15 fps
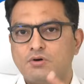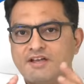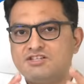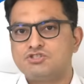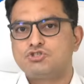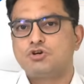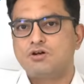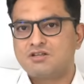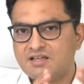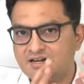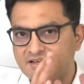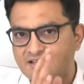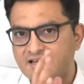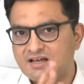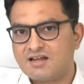ensure that
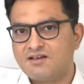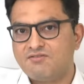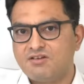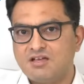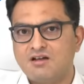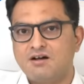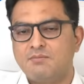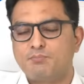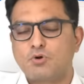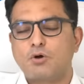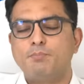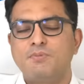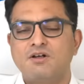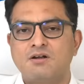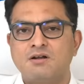they are having a
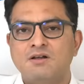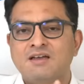proper